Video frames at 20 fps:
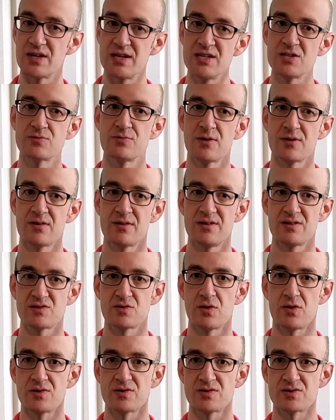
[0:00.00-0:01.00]
each one of these
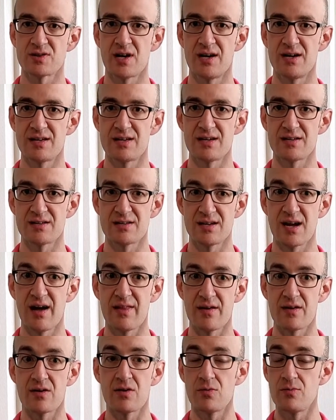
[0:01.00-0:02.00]
chords you're trying to get
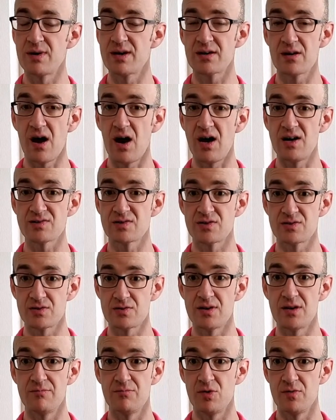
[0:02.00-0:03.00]
together. We could also do
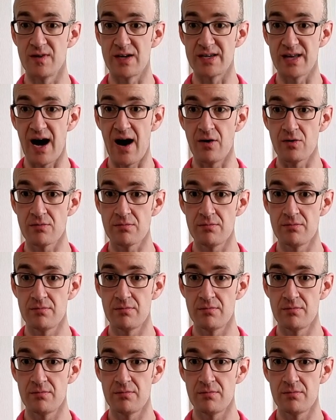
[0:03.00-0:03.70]
it moving down.